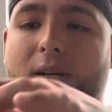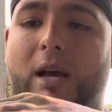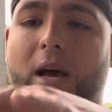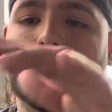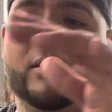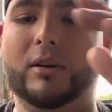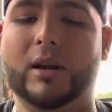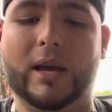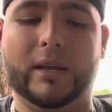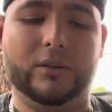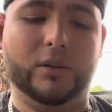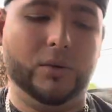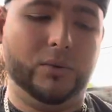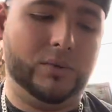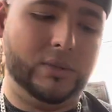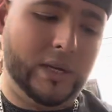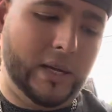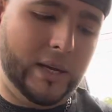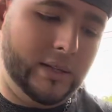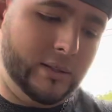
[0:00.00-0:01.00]
I don't like
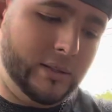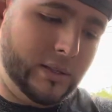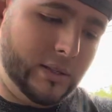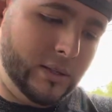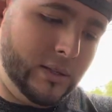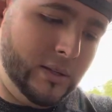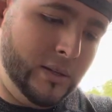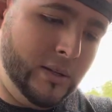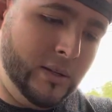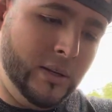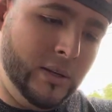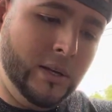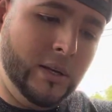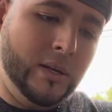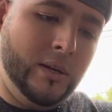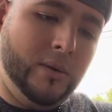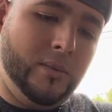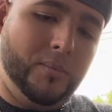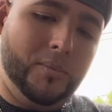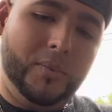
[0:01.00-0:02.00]
those sights,
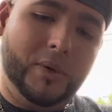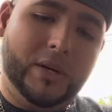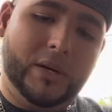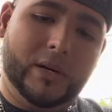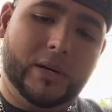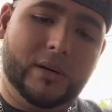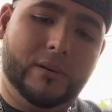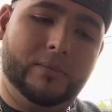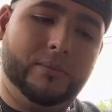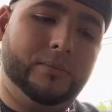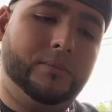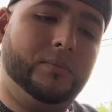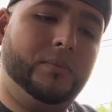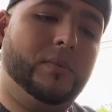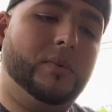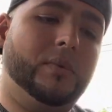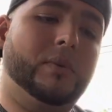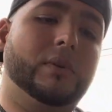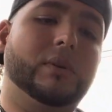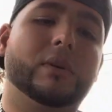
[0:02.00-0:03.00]
but I'm
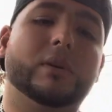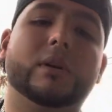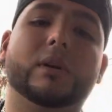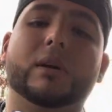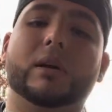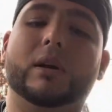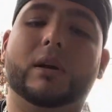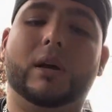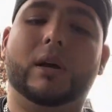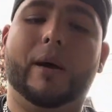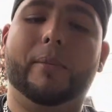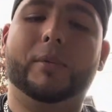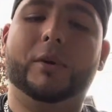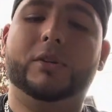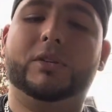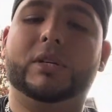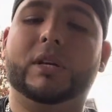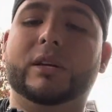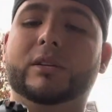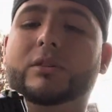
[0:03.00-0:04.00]
going
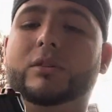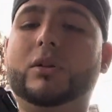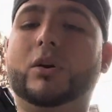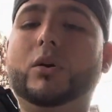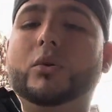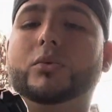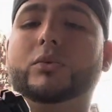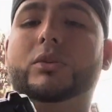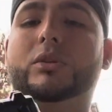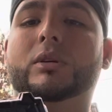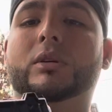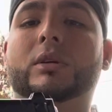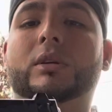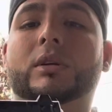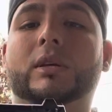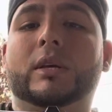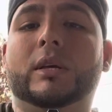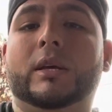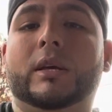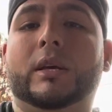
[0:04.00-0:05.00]
to change those.
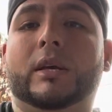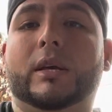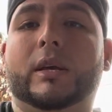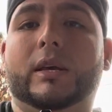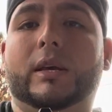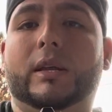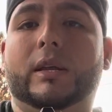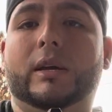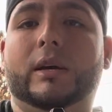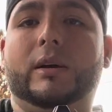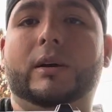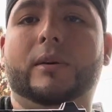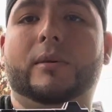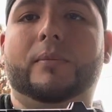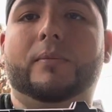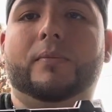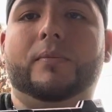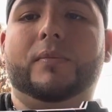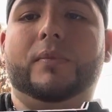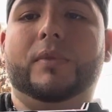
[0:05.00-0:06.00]

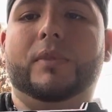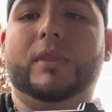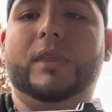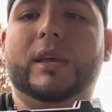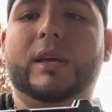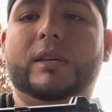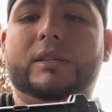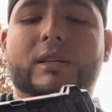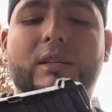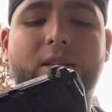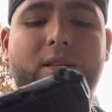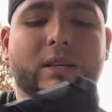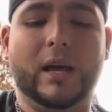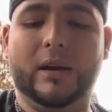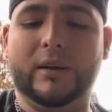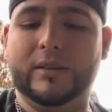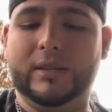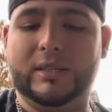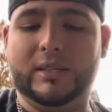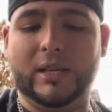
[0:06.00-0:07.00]
And this is
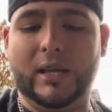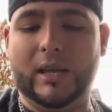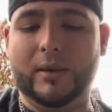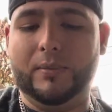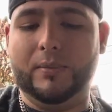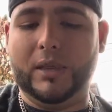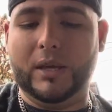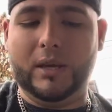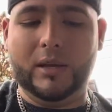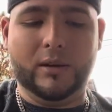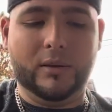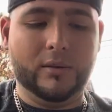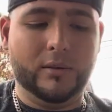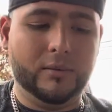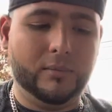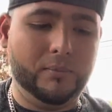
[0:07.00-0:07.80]
kind of the same thing.